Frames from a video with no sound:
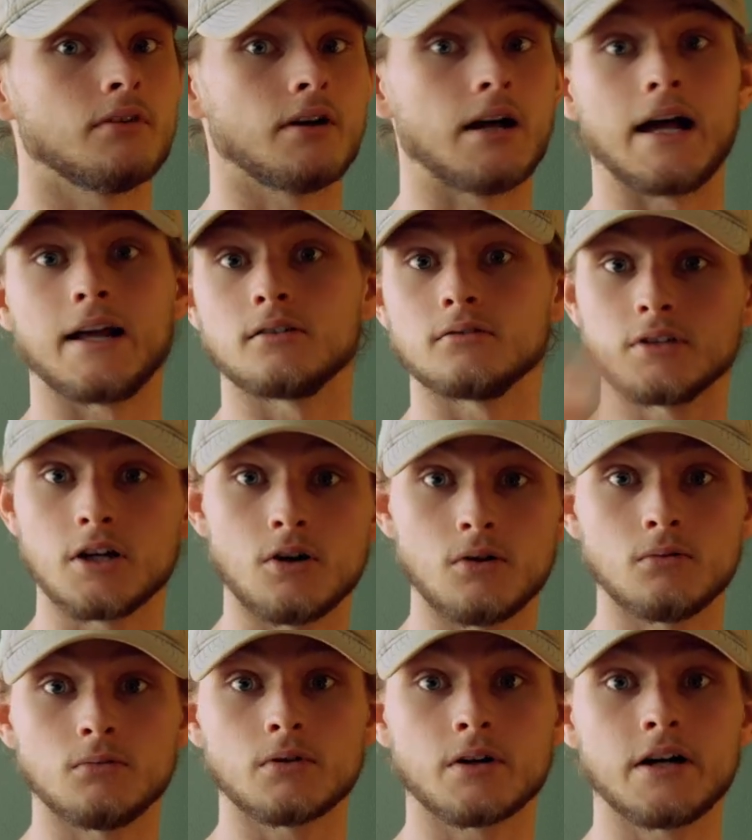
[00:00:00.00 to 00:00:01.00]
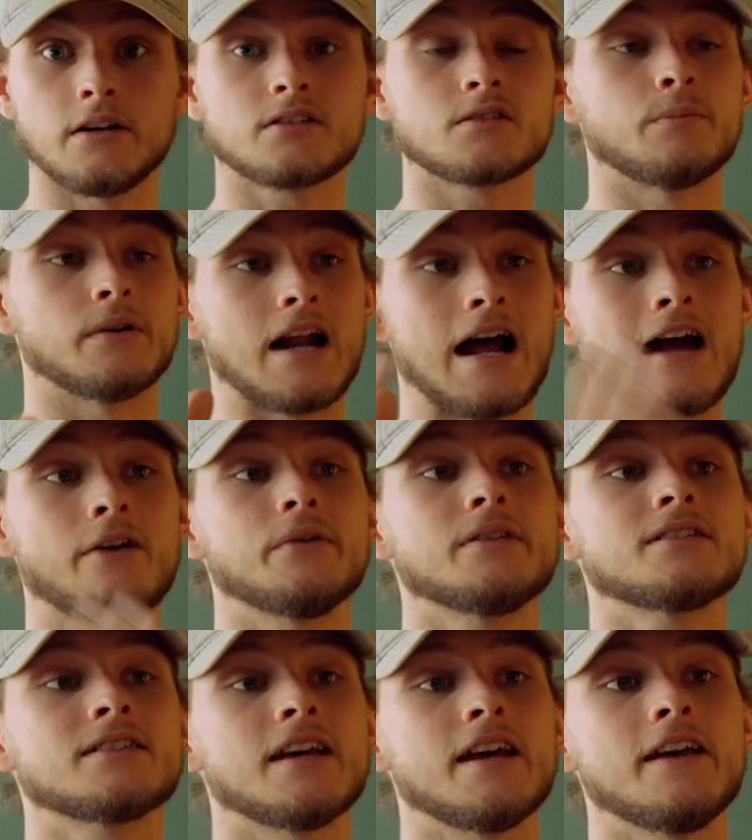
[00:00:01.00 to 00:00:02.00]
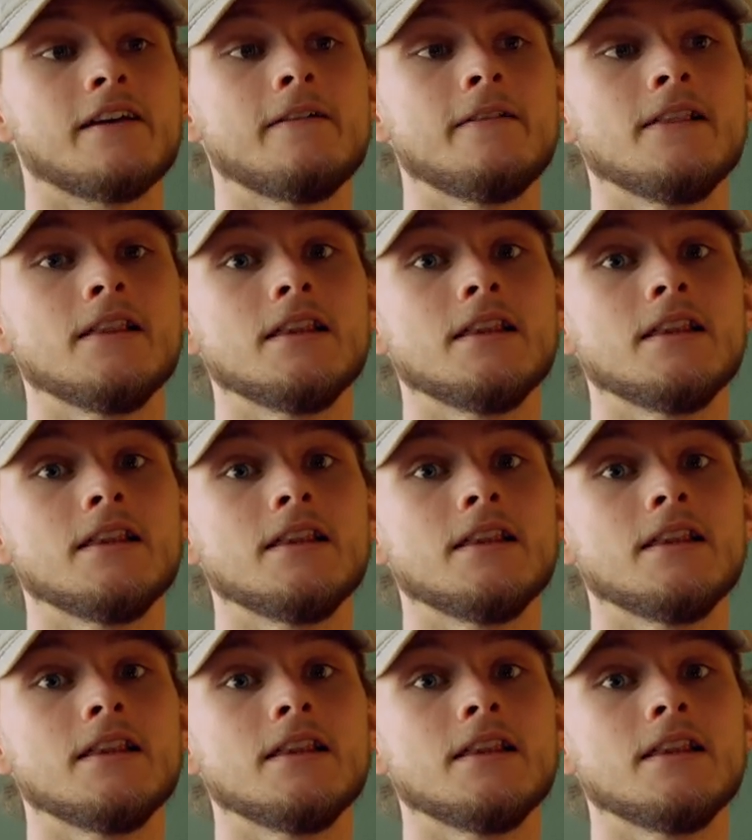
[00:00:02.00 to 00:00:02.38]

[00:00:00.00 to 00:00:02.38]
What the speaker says: I don't know where else, but I would say